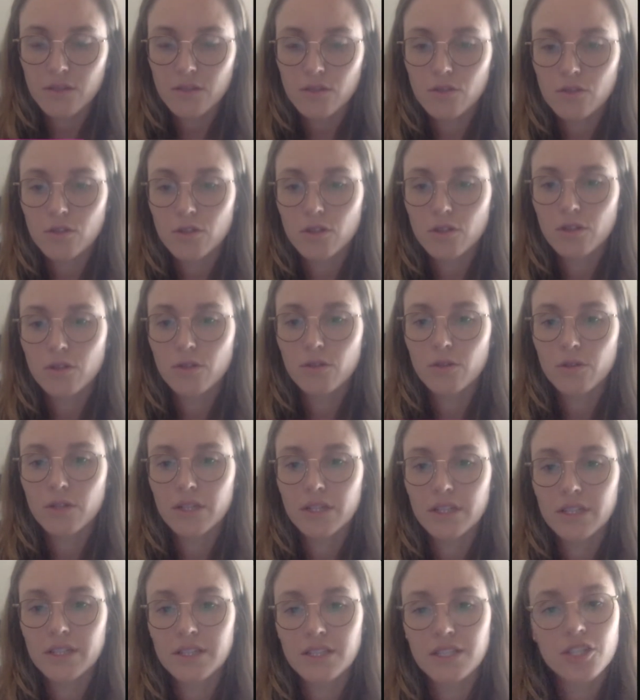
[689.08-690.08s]
So
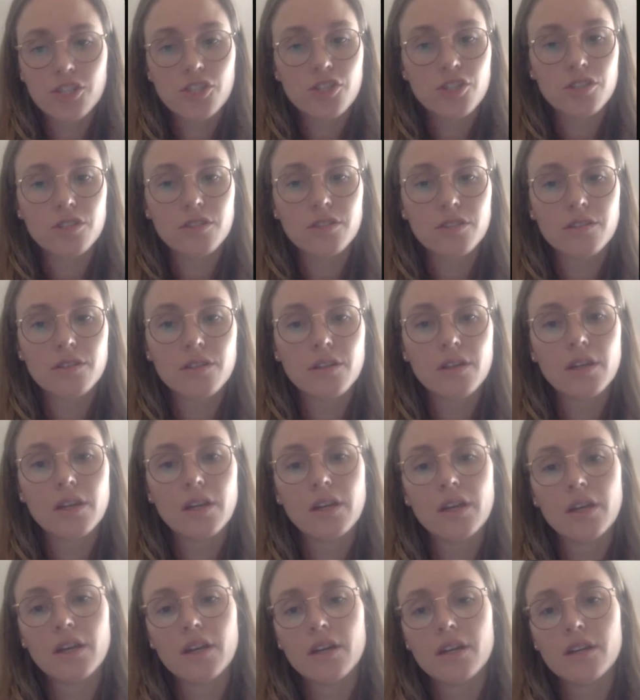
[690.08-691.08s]
in addition
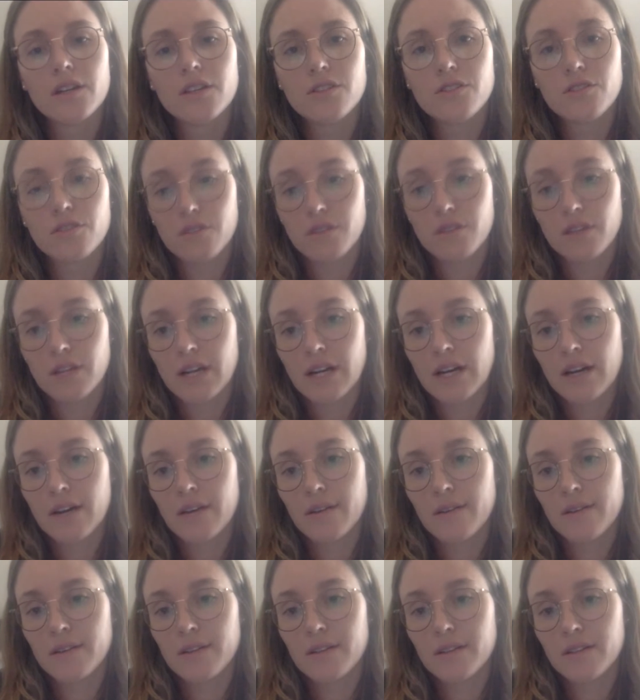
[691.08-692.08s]
to that,
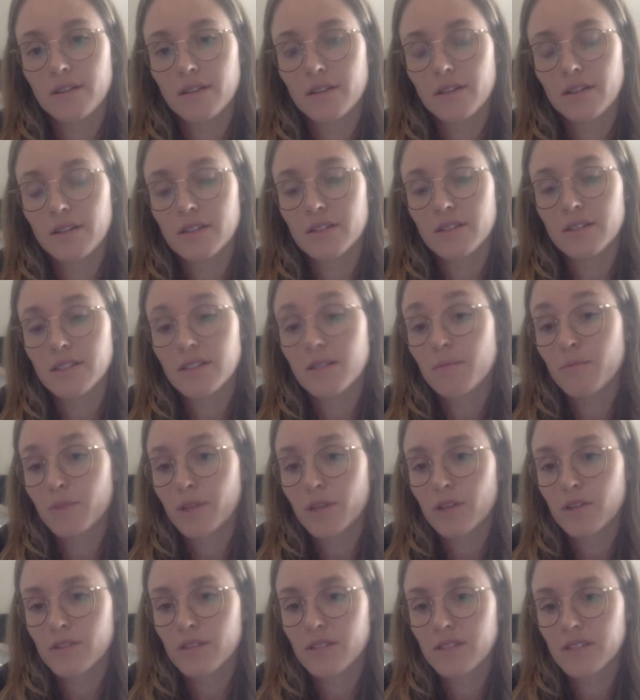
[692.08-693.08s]
some
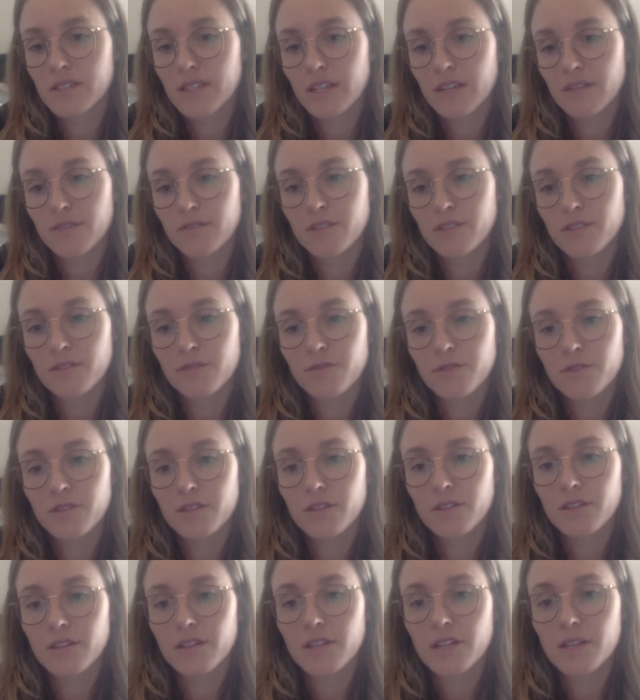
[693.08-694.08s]
browsers have
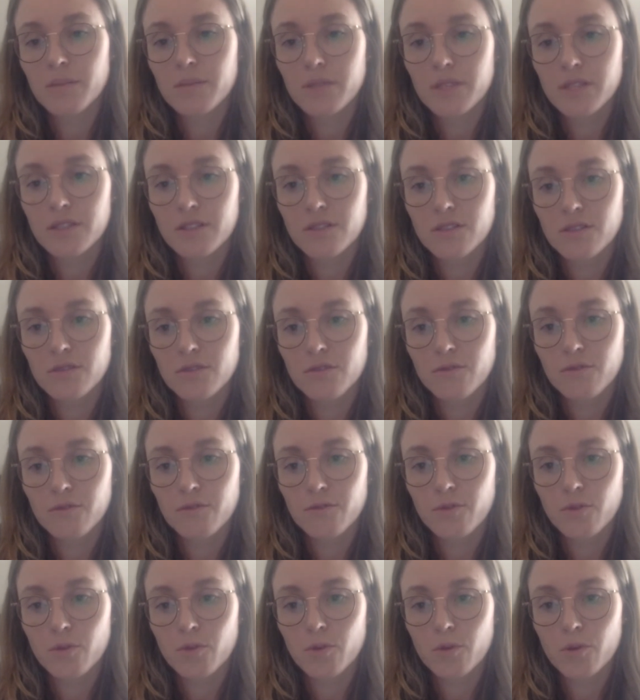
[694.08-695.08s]
different limits
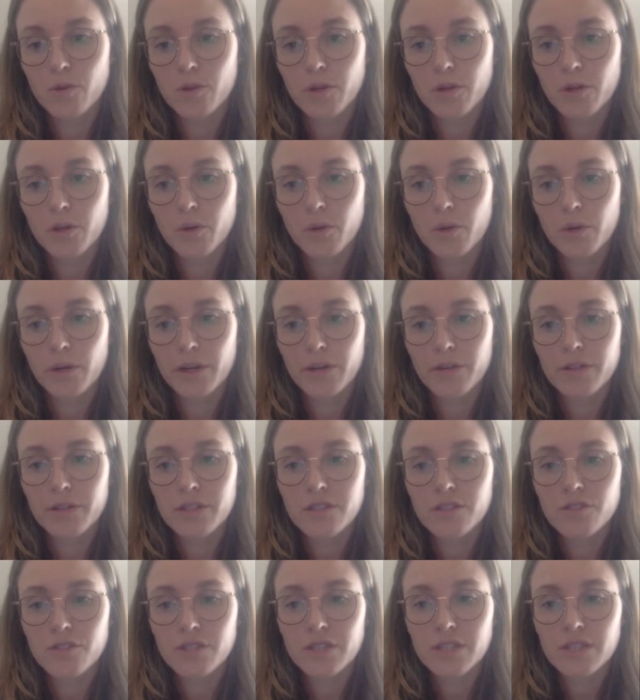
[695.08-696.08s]
for query
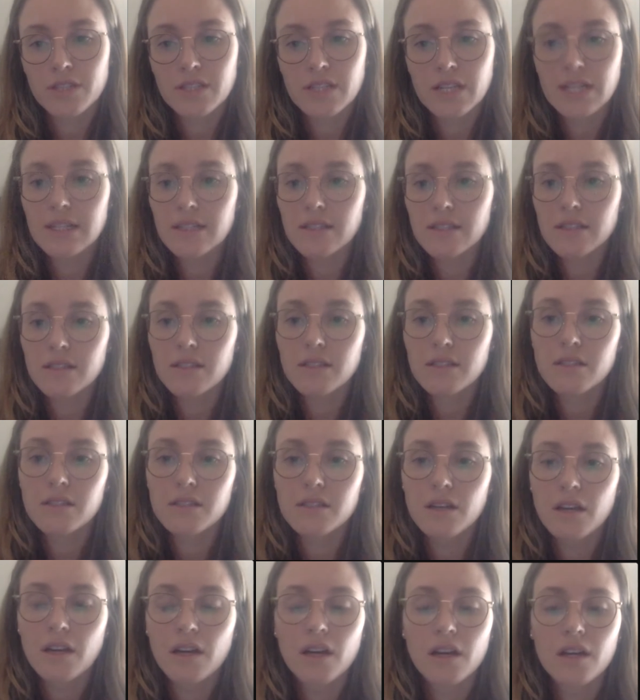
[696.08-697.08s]
string
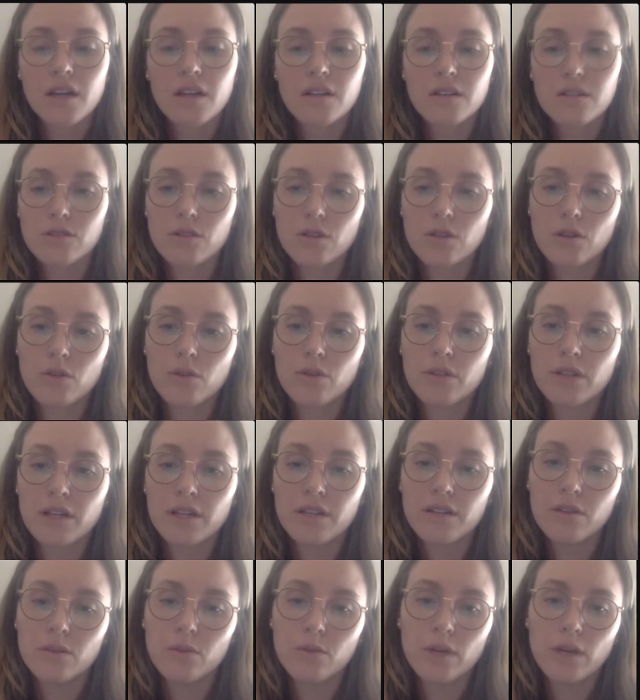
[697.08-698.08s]
sizes. So
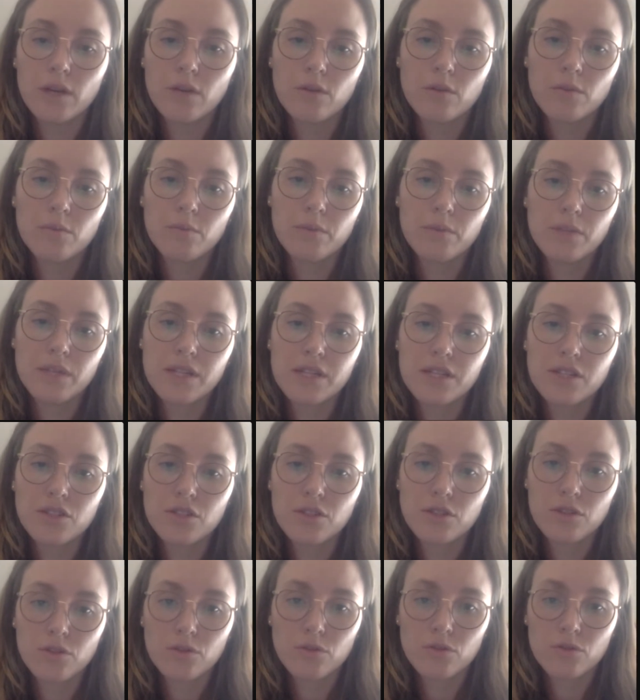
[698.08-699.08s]
another way would be
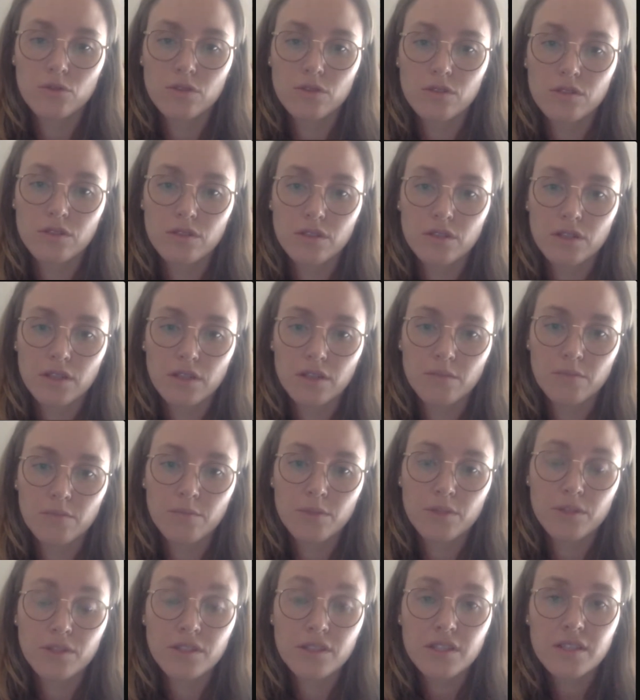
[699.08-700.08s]
to use
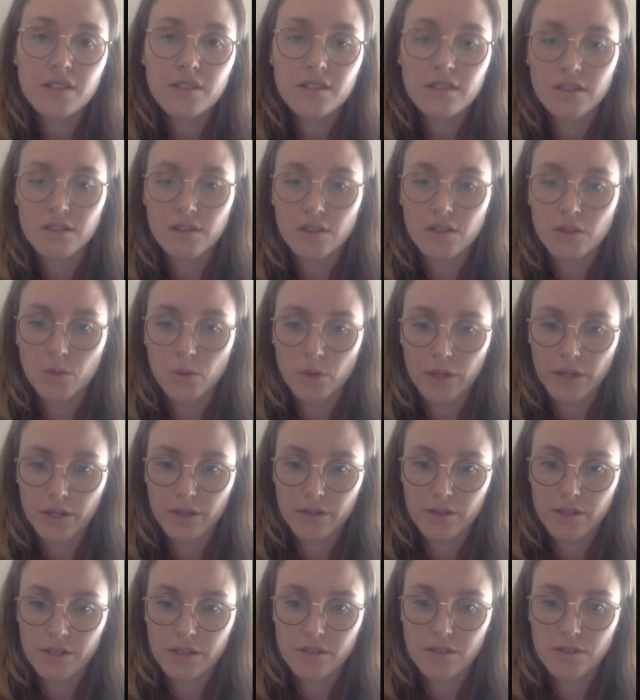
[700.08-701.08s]
persisted
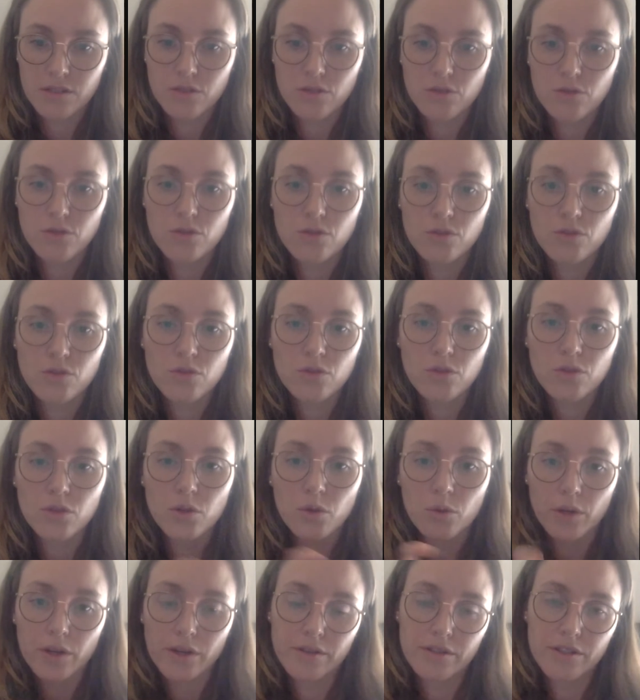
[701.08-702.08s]
queries to store
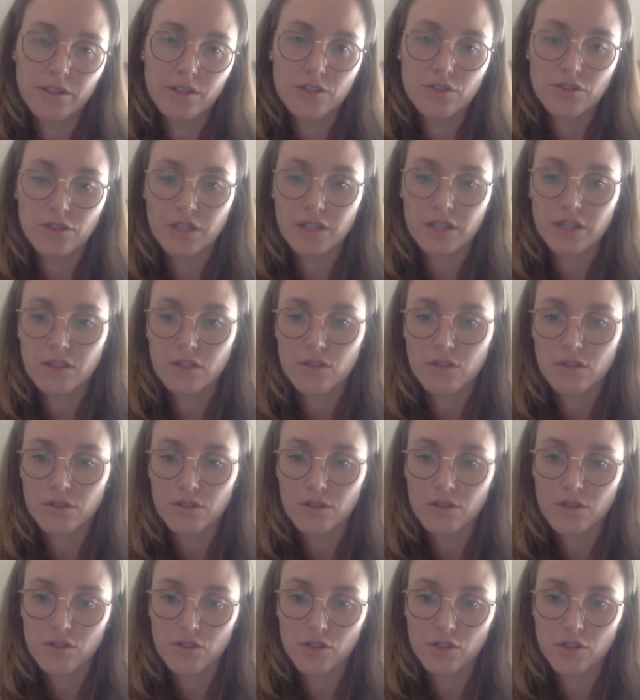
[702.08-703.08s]
query strings
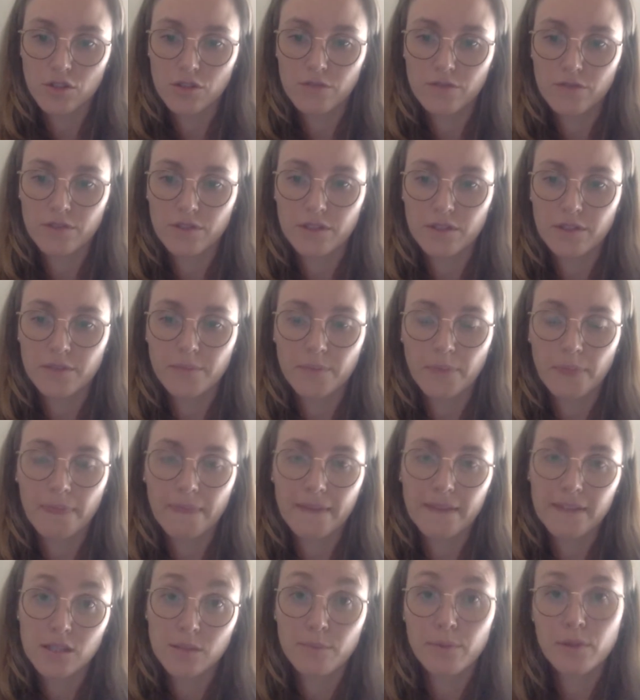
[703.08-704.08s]
on the server
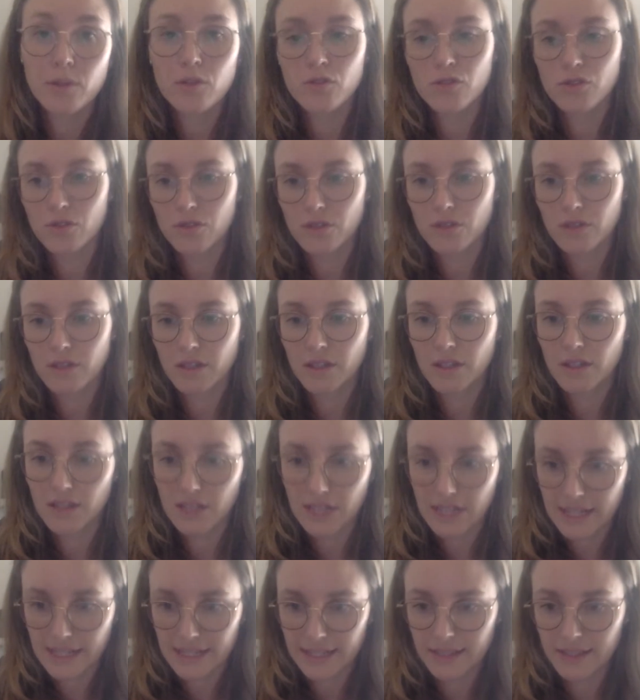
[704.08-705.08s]
as opposed to the
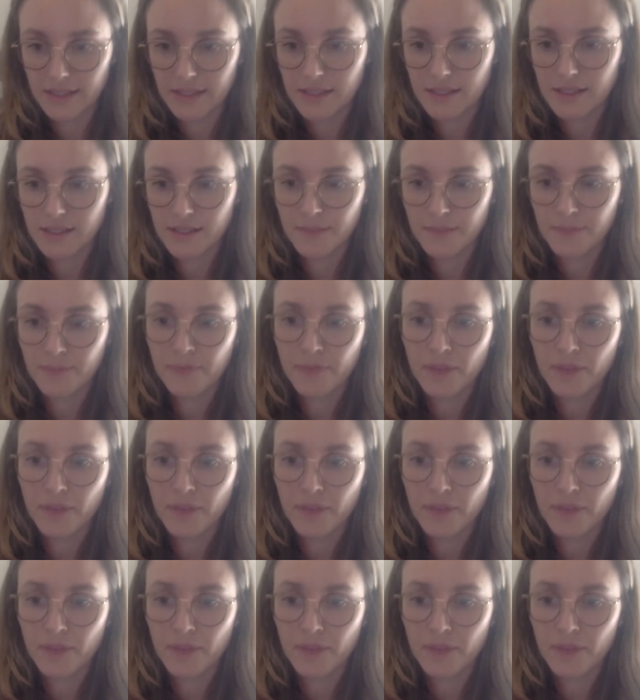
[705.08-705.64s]
client.